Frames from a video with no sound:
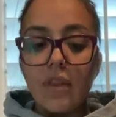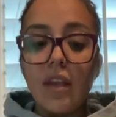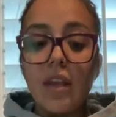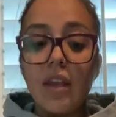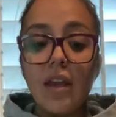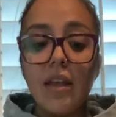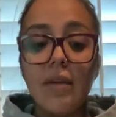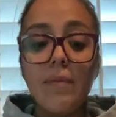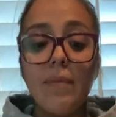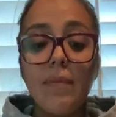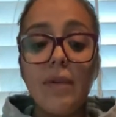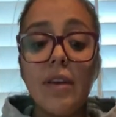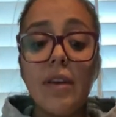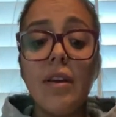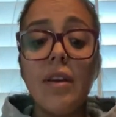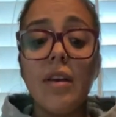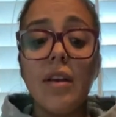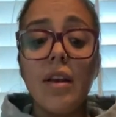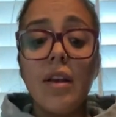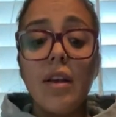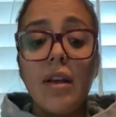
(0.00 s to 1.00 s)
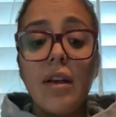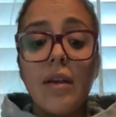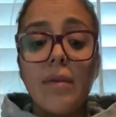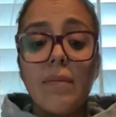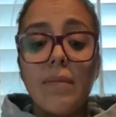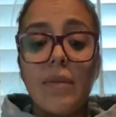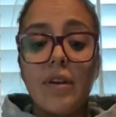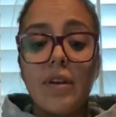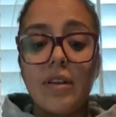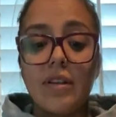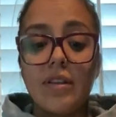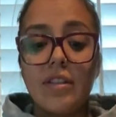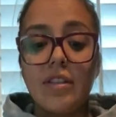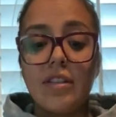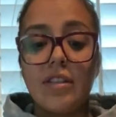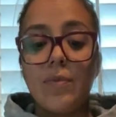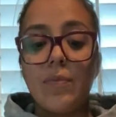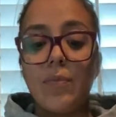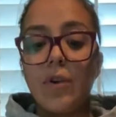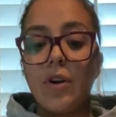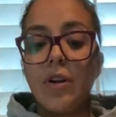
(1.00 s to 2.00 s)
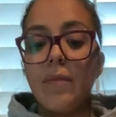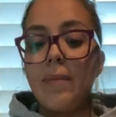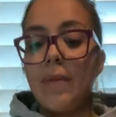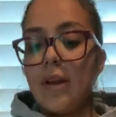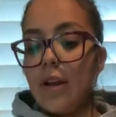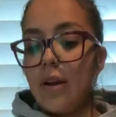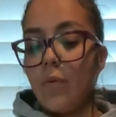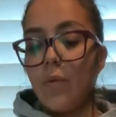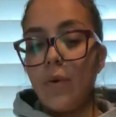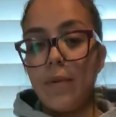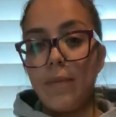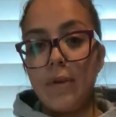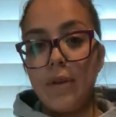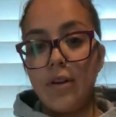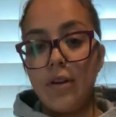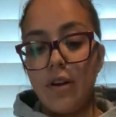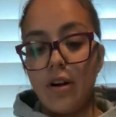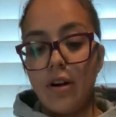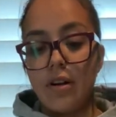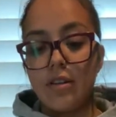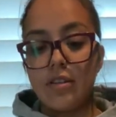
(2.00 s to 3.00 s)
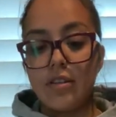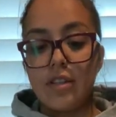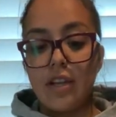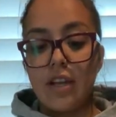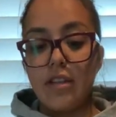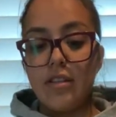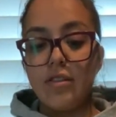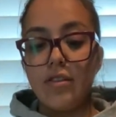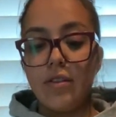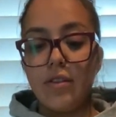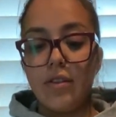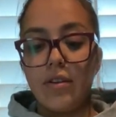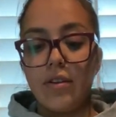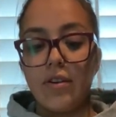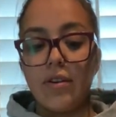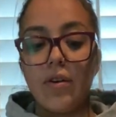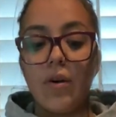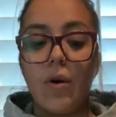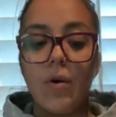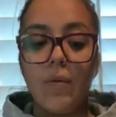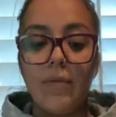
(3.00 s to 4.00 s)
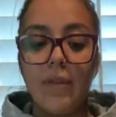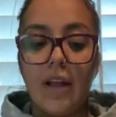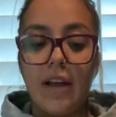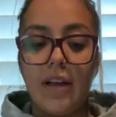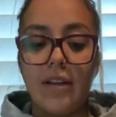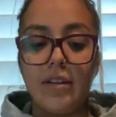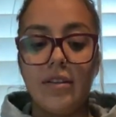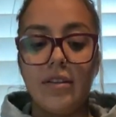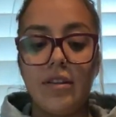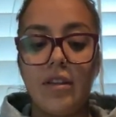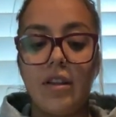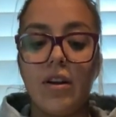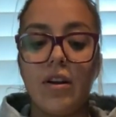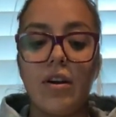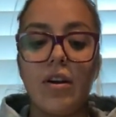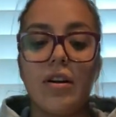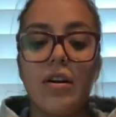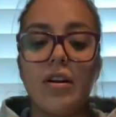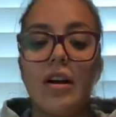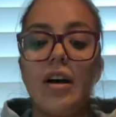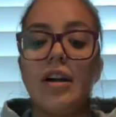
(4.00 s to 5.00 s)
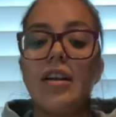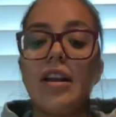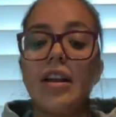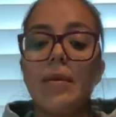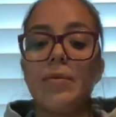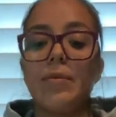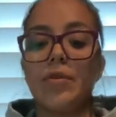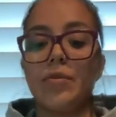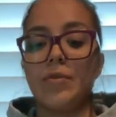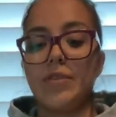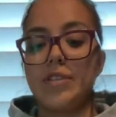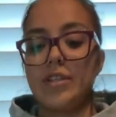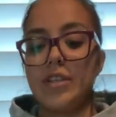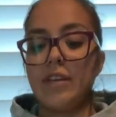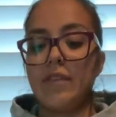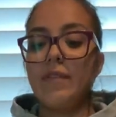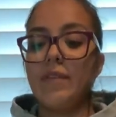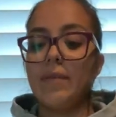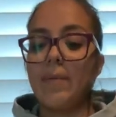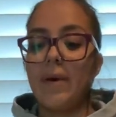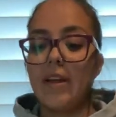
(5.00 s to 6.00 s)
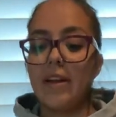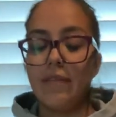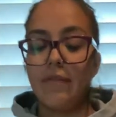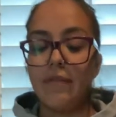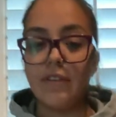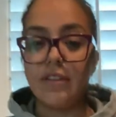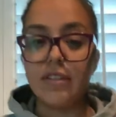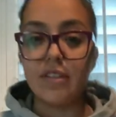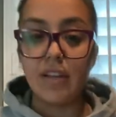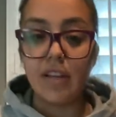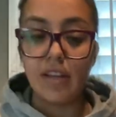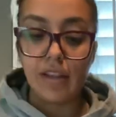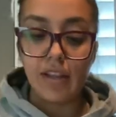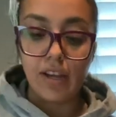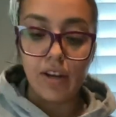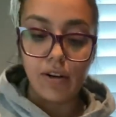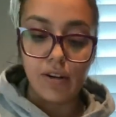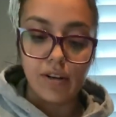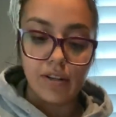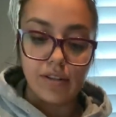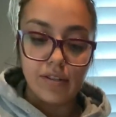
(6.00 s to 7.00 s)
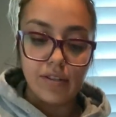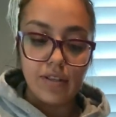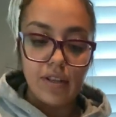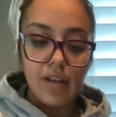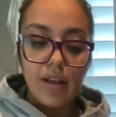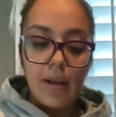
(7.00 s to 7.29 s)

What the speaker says: and B, because these deported men and women are sent to their homeland, they are unable to receive the benefits that they earned.